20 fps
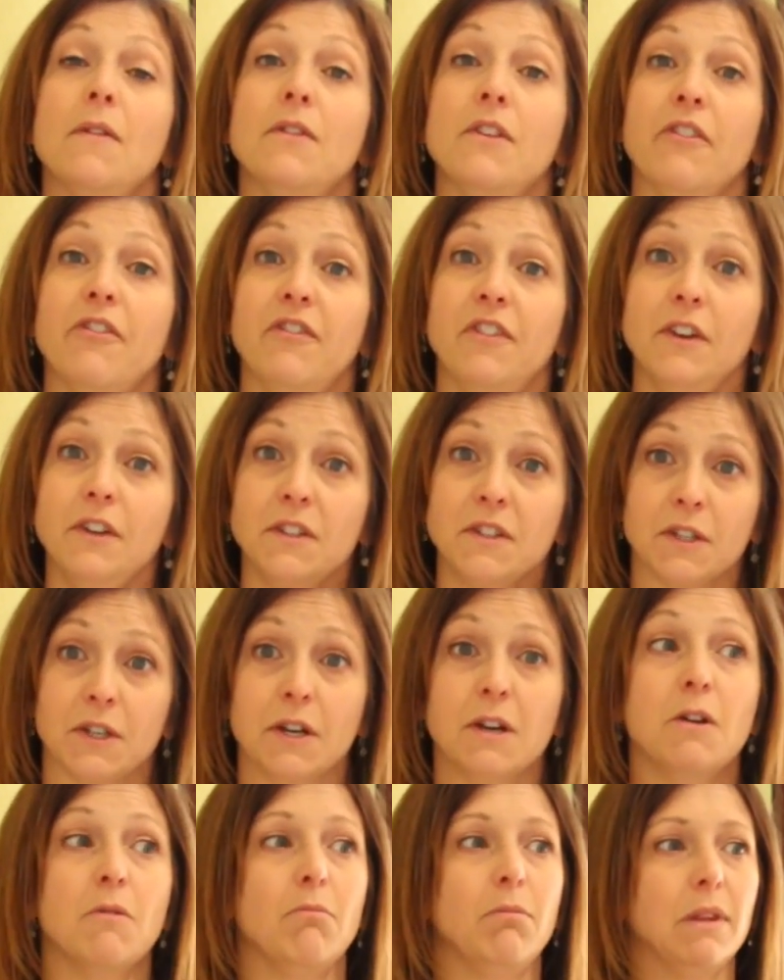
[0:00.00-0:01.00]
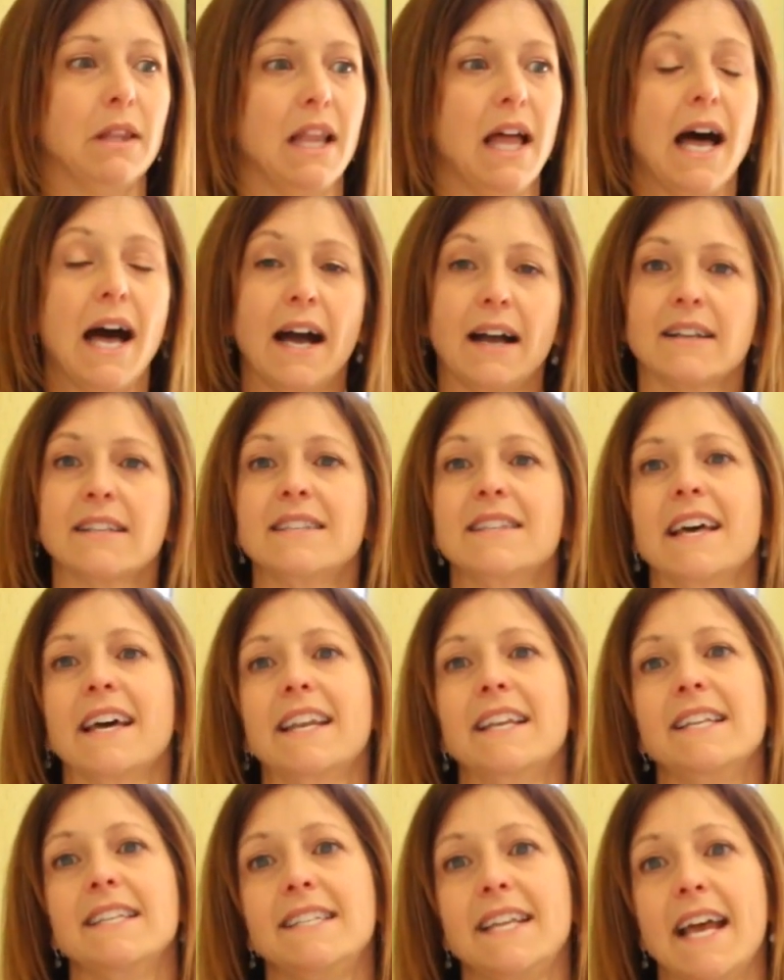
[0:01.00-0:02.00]
The filter blocks
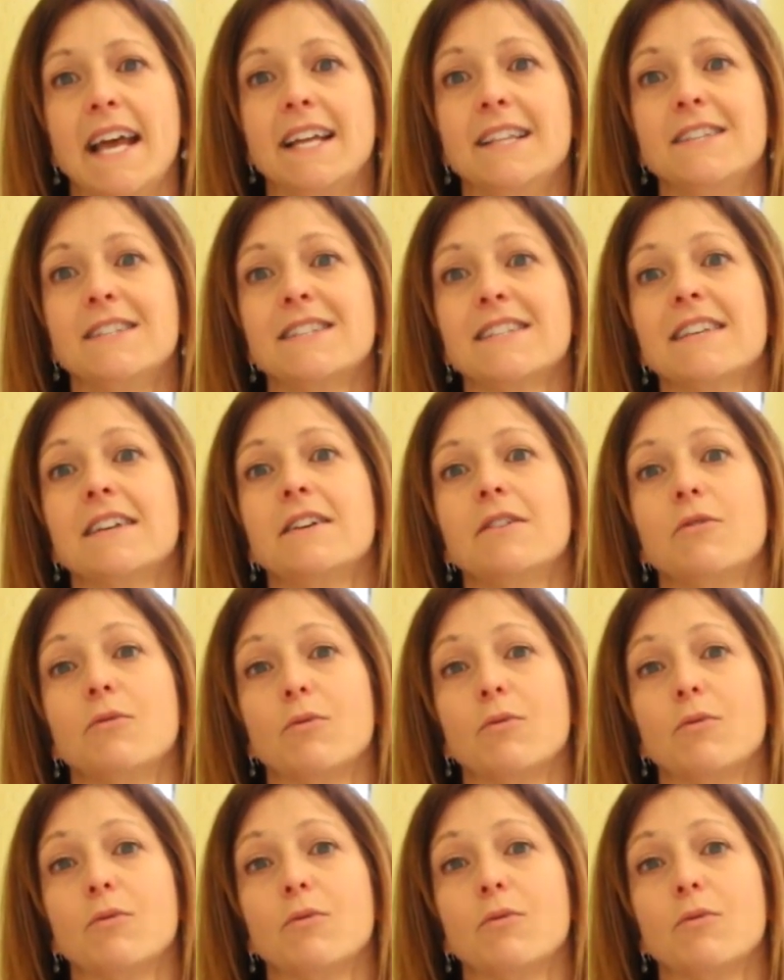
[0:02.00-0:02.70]
that intense